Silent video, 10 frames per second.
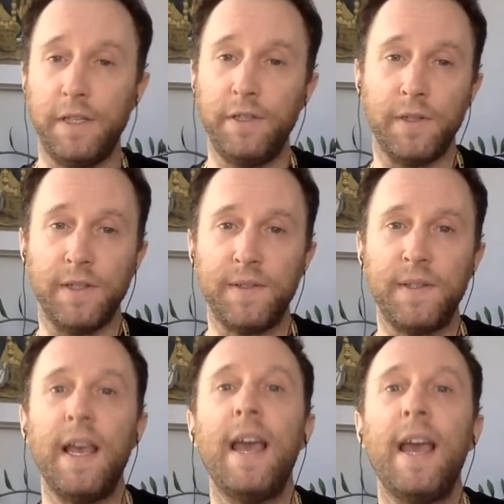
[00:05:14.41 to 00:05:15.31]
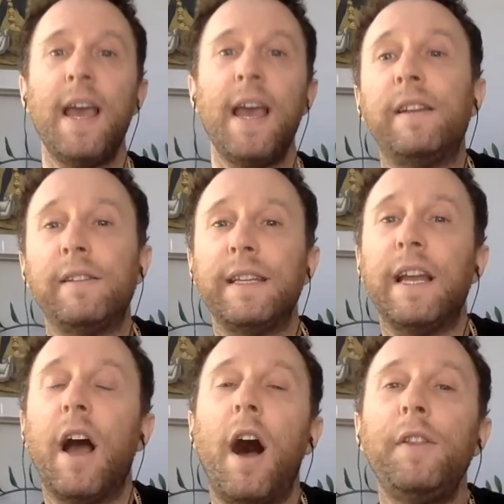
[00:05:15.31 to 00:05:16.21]
interest, and then on
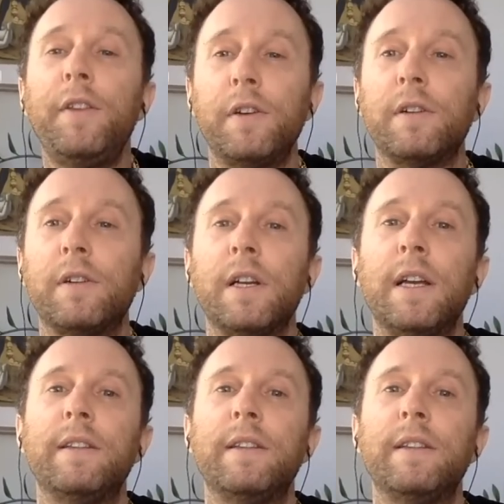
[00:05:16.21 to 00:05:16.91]
the other,